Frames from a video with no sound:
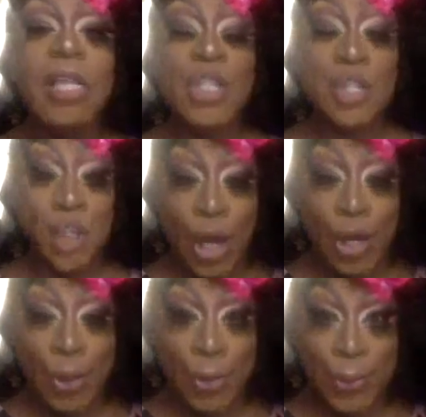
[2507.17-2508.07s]

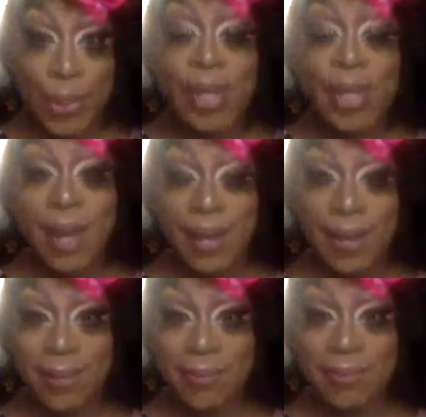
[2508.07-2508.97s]
So
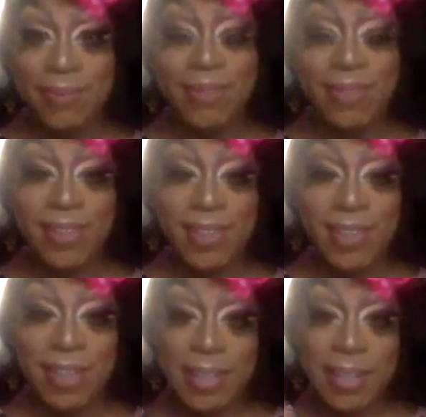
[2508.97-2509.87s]

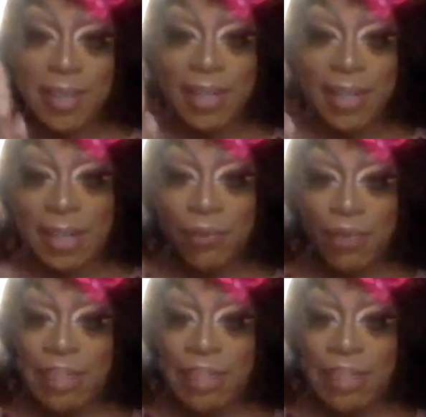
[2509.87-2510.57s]
for